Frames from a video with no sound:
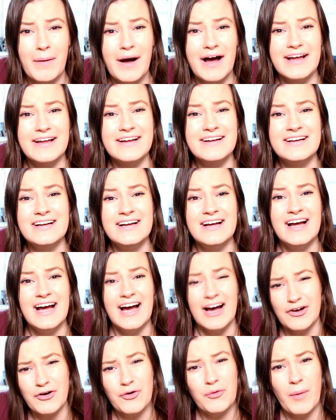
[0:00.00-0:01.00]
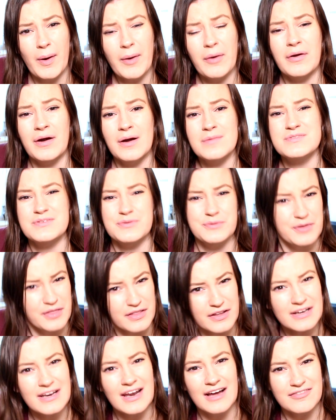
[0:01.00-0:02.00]
I got woken up to
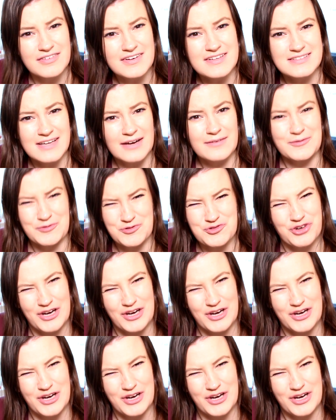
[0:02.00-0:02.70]
a lovely sound of